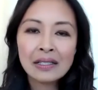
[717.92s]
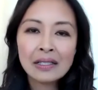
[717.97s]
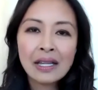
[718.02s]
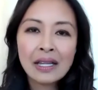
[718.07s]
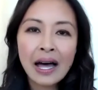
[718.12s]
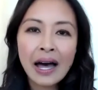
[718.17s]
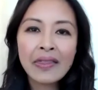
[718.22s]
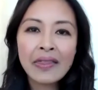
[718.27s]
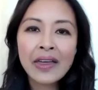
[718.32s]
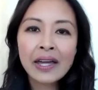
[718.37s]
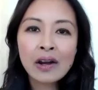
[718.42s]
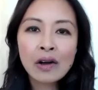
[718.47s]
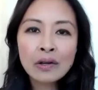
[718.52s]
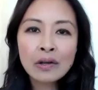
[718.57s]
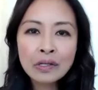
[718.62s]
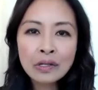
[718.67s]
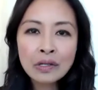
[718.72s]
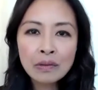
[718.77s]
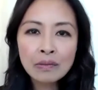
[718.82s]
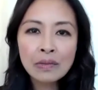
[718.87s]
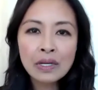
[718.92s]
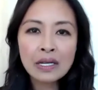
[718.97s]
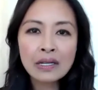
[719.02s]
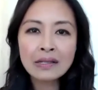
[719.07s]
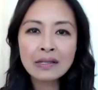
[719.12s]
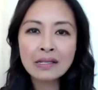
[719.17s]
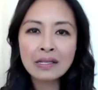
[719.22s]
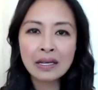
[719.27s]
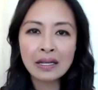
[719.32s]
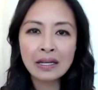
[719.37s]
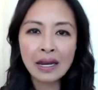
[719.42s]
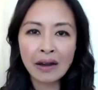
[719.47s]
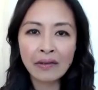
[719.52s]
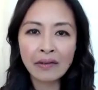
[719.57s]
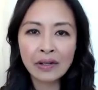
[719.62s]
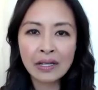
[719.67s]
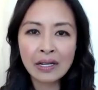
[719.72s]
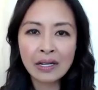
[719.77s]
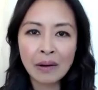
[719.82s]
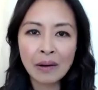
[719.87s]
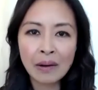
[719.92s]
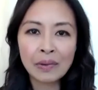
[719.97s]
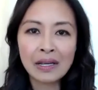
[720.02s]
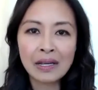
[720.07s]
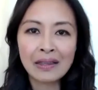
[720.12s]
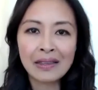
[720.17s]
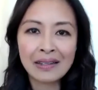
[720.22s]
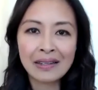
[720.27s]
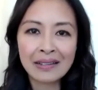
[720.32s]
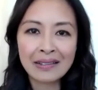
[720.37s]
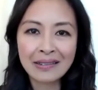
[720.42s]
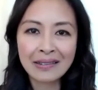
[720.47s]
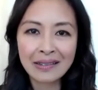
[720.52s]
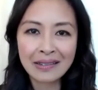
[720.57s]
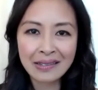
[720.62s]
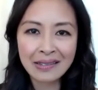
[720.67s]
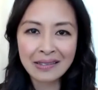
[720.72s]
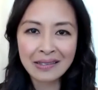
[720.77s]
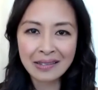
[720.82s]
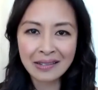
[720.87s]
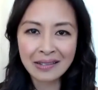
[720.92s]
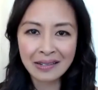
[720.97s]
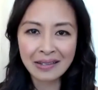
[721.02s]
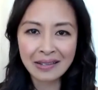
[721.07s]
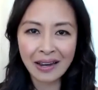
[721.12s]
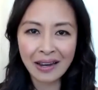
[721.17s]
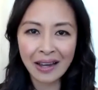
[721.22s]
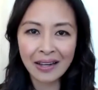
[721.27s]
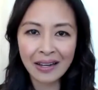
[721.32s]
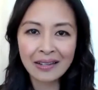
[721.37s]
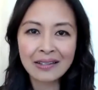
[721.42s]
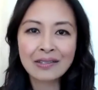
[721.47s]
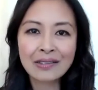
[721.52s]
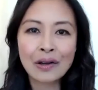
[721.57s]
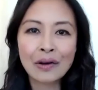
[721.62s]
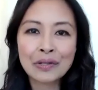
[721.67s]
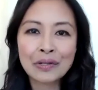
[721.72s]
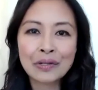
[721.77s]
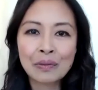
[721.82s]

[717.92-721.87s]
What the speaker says: And that also means that every company that exists today is also